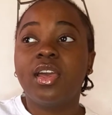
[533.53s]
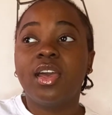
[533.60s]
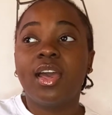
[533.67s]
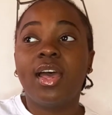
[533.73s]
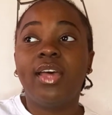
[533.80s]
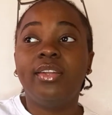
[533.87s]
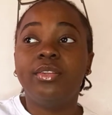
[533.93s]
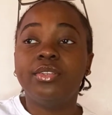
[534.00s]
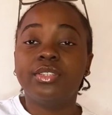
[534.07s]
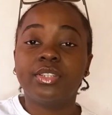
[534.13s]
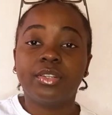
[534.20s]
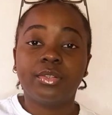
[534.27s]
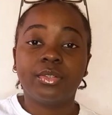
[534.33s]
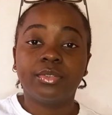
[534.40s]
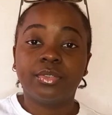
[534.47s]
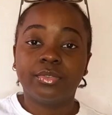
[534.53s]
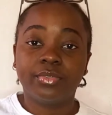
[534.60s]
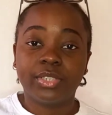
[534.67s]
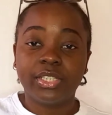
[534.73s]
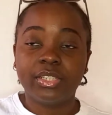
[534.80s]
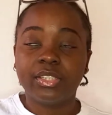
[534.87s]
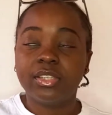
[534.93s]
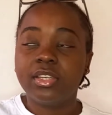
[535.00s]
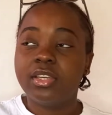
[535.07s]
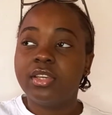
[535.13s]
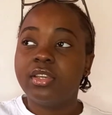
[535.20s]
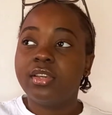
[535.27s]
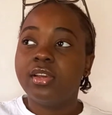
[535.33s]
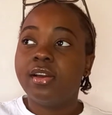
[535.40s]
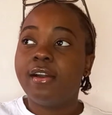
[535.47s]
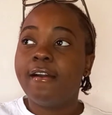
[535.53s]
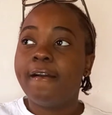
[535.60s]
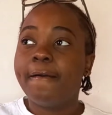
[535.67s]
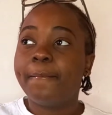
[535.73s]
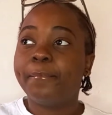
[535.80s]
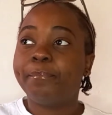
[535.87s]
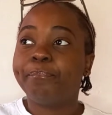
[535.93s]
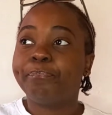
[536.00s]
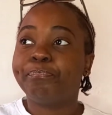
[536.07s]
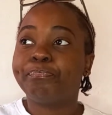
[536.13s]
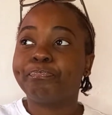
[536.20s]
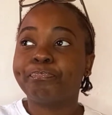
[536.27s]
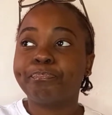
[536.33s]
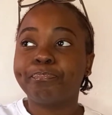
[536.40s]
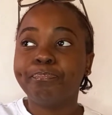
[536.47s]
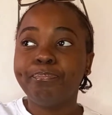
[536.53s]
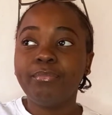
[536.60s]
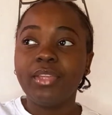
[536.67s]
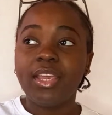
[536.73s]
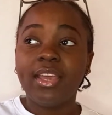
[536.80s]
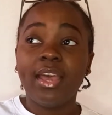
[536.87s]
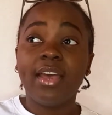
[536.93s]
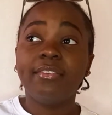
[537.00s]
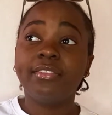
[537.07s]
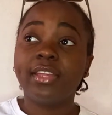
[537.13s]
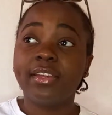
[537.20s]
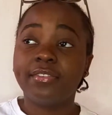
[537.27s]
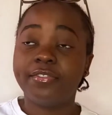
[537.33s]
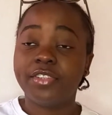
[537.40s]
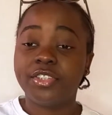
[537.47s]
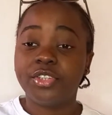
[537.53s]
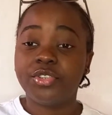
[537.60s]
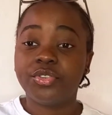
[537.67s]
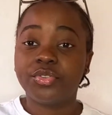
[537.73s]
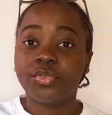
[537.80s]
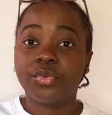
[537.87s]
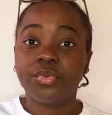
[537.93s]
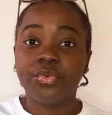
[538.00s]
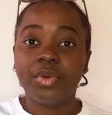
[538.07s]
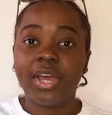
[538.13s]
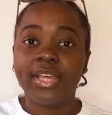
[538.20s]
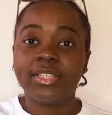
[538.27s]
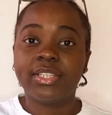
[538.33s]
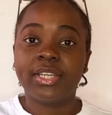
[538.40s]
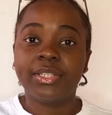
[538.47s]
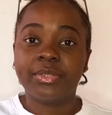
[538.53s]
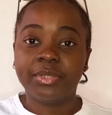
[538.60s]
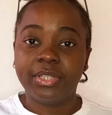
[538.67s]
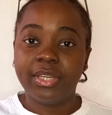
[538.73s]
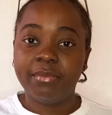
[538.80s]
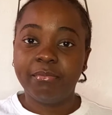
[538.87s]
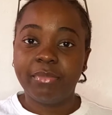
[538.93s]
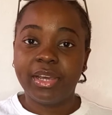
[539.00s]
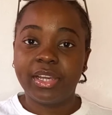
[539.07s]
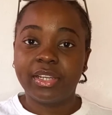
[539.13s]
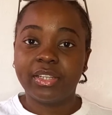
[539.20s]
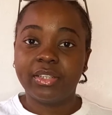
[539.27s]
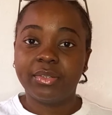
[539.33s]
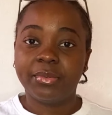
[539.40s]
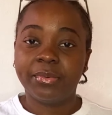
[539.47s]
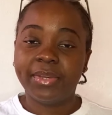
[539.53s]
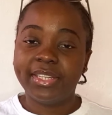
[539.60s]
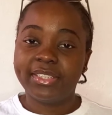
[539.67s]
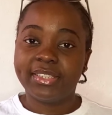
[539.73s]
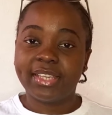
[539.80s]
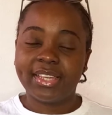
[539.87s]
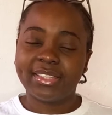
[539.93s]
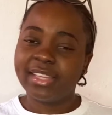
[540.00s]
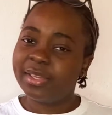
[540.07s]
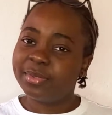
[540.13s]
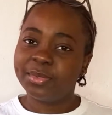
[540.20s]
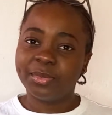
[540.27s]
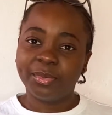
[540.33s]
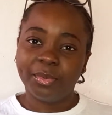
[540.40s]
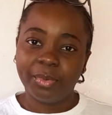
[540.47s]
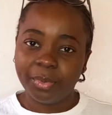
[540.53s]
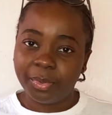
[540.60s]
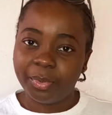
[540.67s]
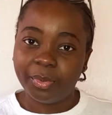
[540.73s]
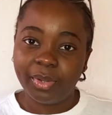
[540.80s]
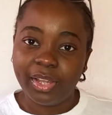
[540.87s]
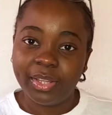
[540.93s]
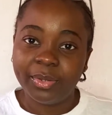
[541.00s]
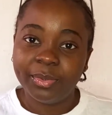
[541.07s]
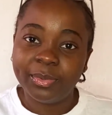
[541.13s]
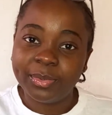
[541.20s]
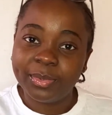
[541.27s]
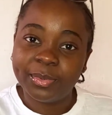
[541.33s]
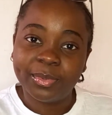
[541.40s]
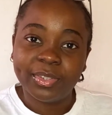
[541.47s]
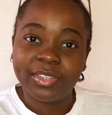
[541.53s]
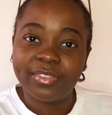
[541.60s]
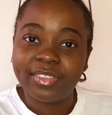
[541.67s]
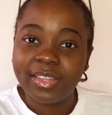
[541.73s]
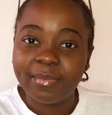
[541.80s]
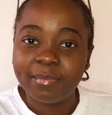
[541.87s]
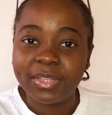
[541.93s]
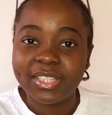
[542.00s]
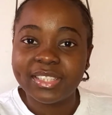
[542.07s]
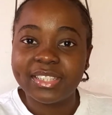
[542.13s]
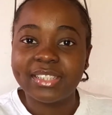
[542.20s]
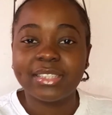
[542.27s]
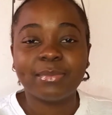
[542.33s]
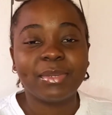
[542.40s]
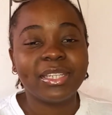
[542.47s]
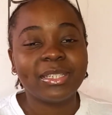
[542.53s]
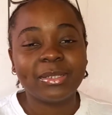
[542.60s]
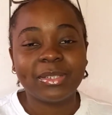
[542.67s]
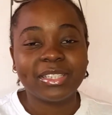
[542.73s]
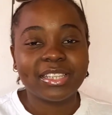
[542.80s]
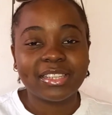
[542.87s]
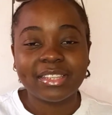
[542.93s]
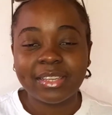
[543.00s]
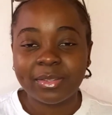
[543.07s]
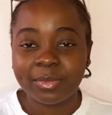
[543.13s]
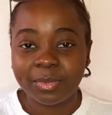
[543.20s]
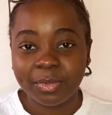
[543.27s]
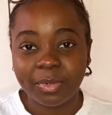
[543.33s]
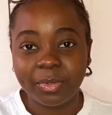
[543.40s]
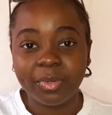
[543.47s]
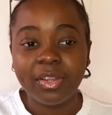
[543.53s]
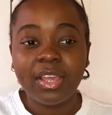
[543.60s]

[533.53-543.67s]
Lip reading: I lost a lot of weight. After I finished school, I started to gain back. Wait, I started to grow. I don't know if that makes sense. But anyways, I started to grow.